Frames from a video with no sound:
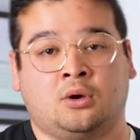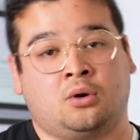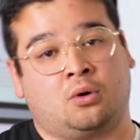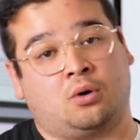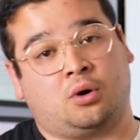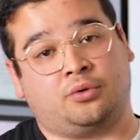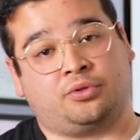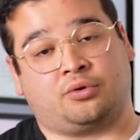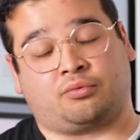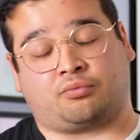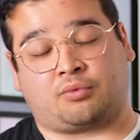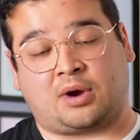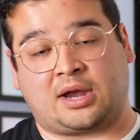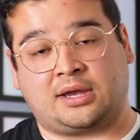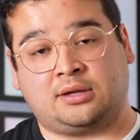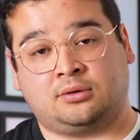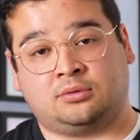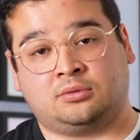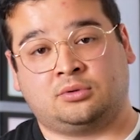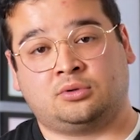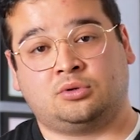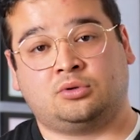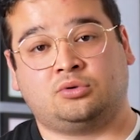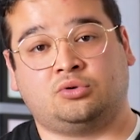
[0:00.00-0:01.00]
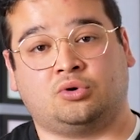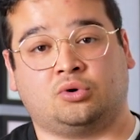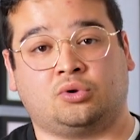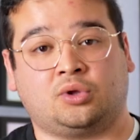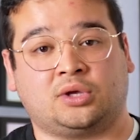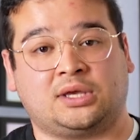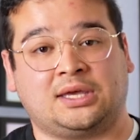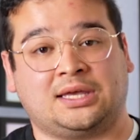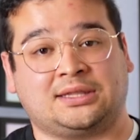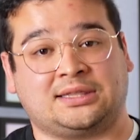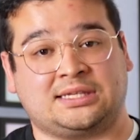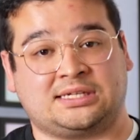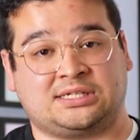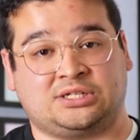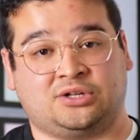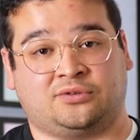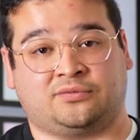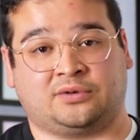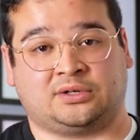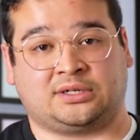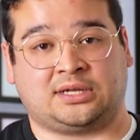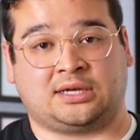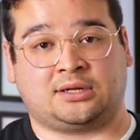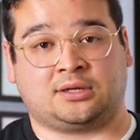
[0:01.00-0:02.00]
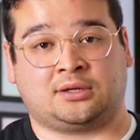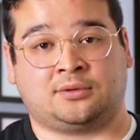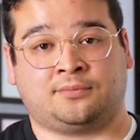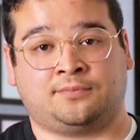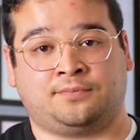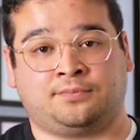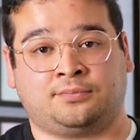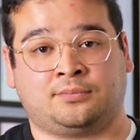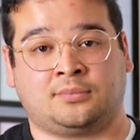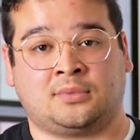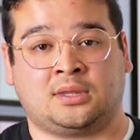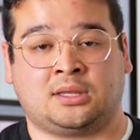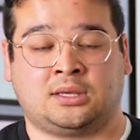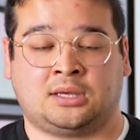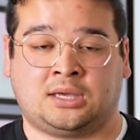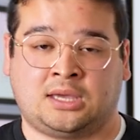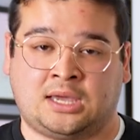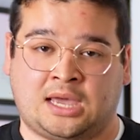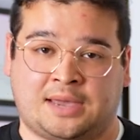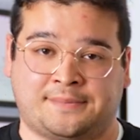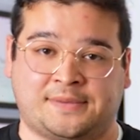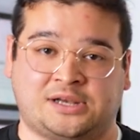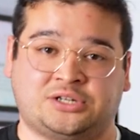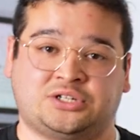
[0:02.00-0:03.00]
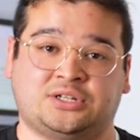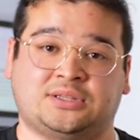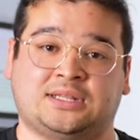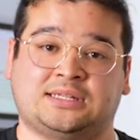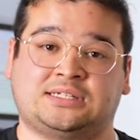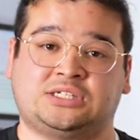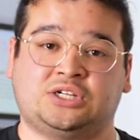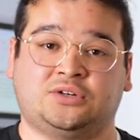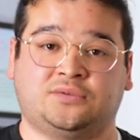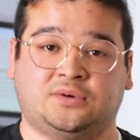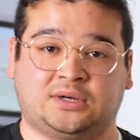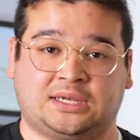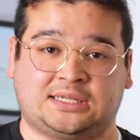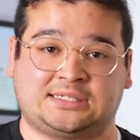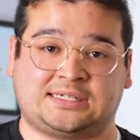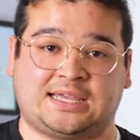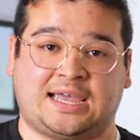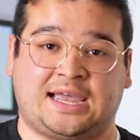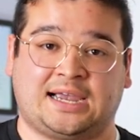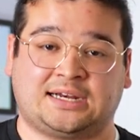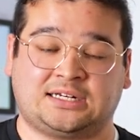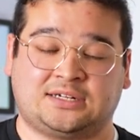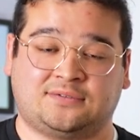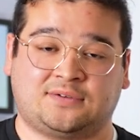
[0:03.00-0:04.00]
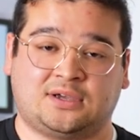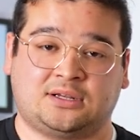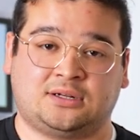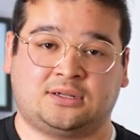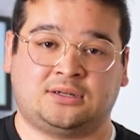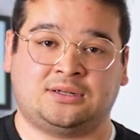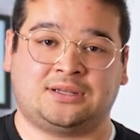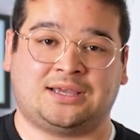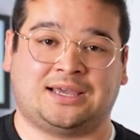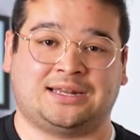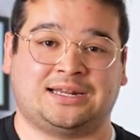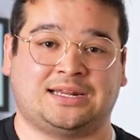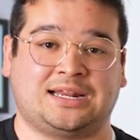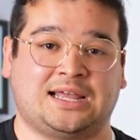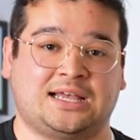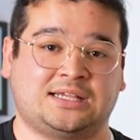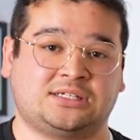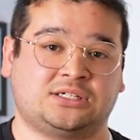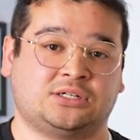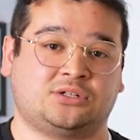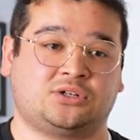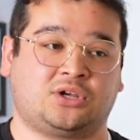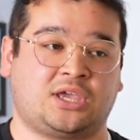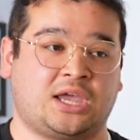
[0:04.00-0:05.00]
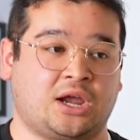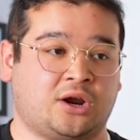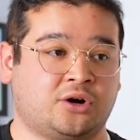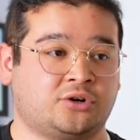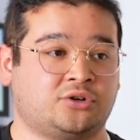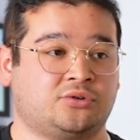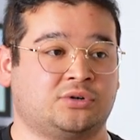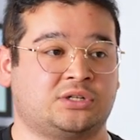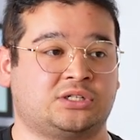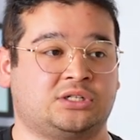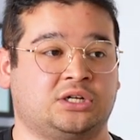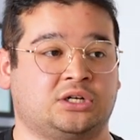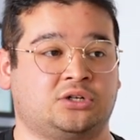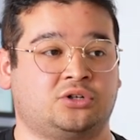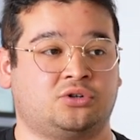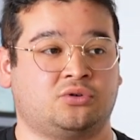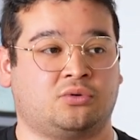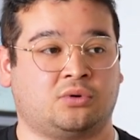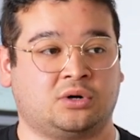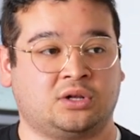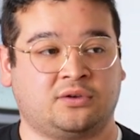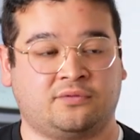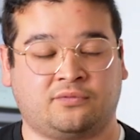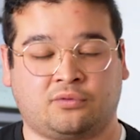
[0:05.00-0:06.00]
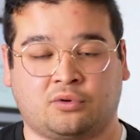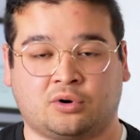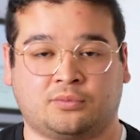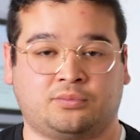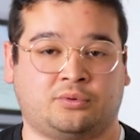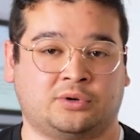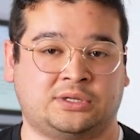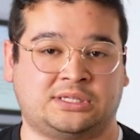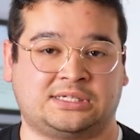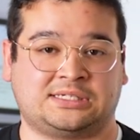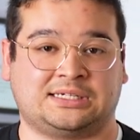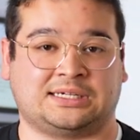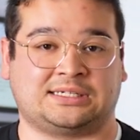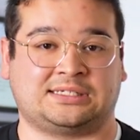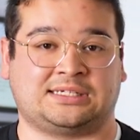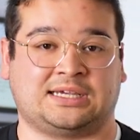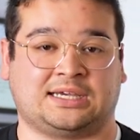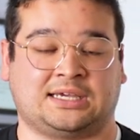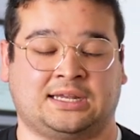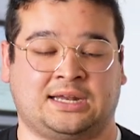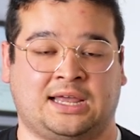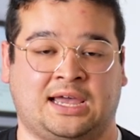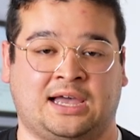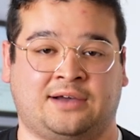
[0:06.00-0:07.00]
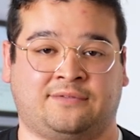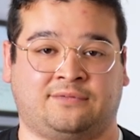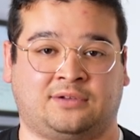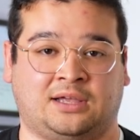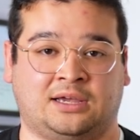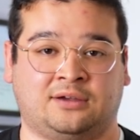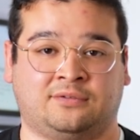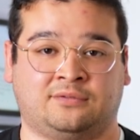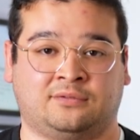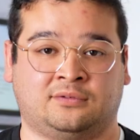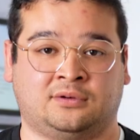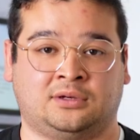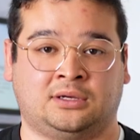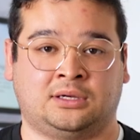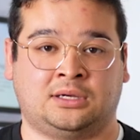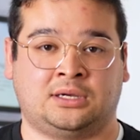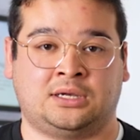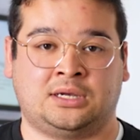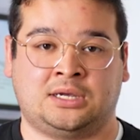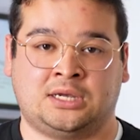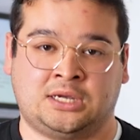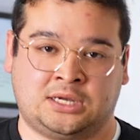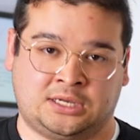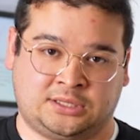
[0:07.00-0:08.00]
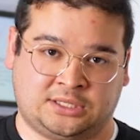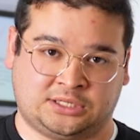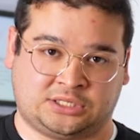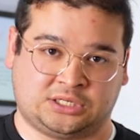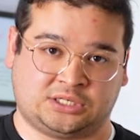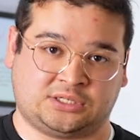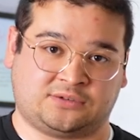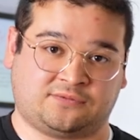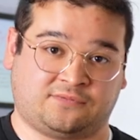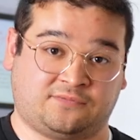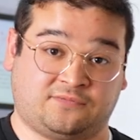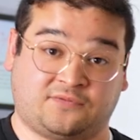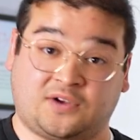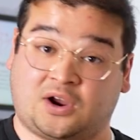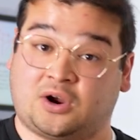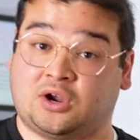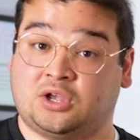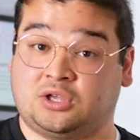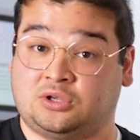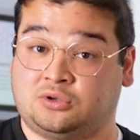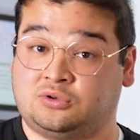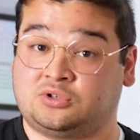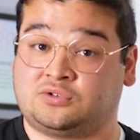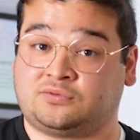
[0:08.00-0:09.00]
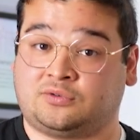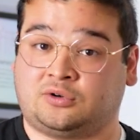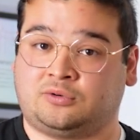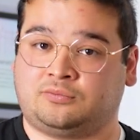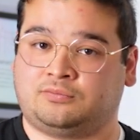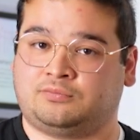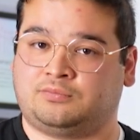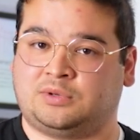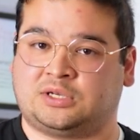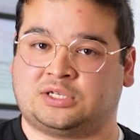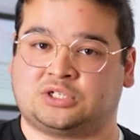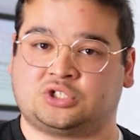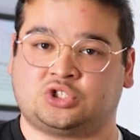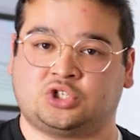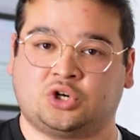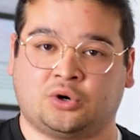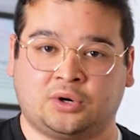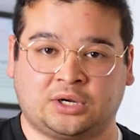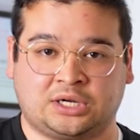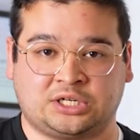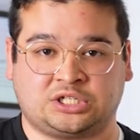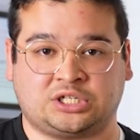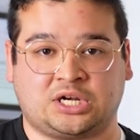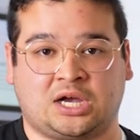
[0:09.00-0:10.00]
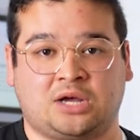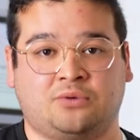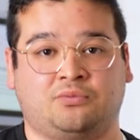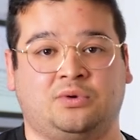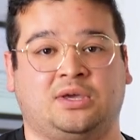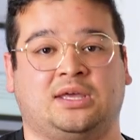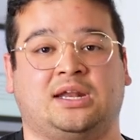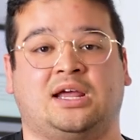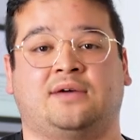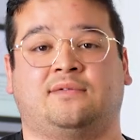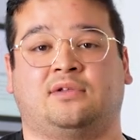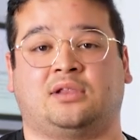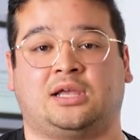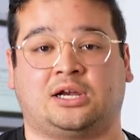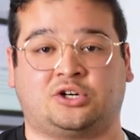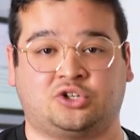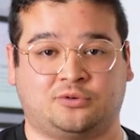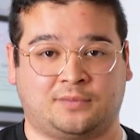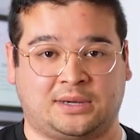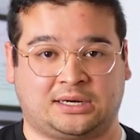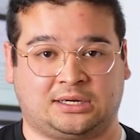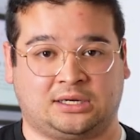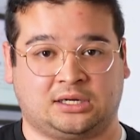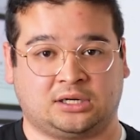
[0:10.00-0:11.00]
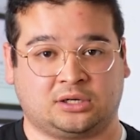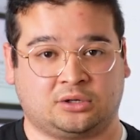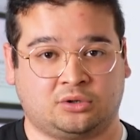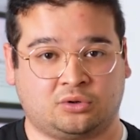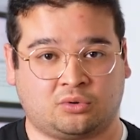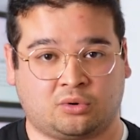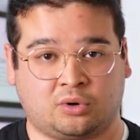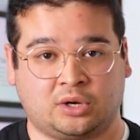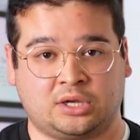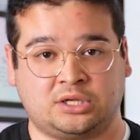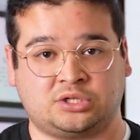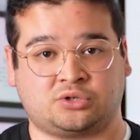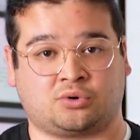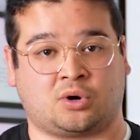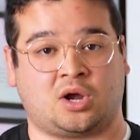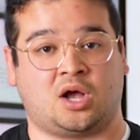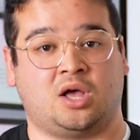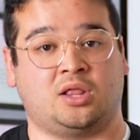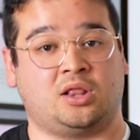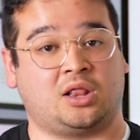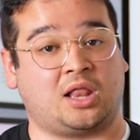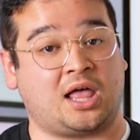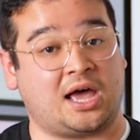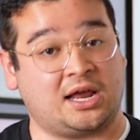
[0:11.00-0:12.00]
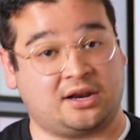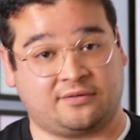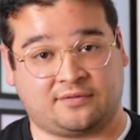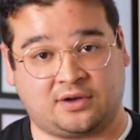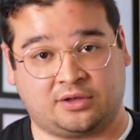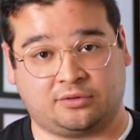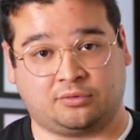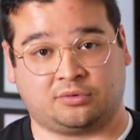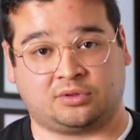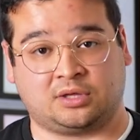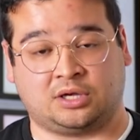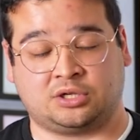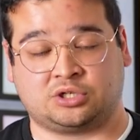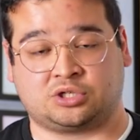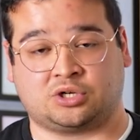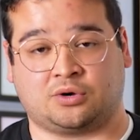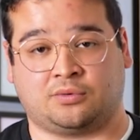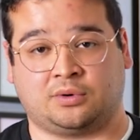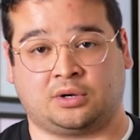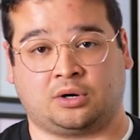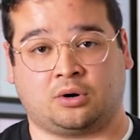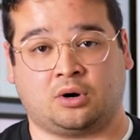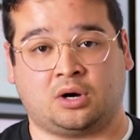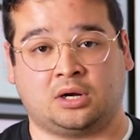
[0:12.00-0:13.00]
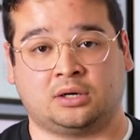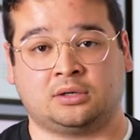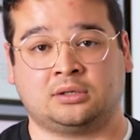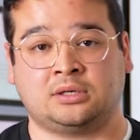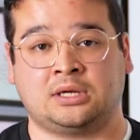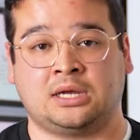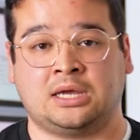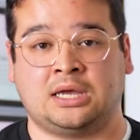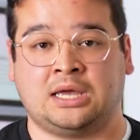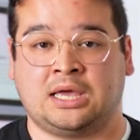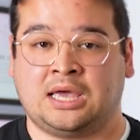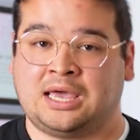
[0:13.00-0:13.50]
On the right, you're looking at the silver data. I mentioned that silver gets activated and it has a characteristic 24.6 second half-life. This is very useful because during a shot we can have electromagnetic noise or a lot of other things going on,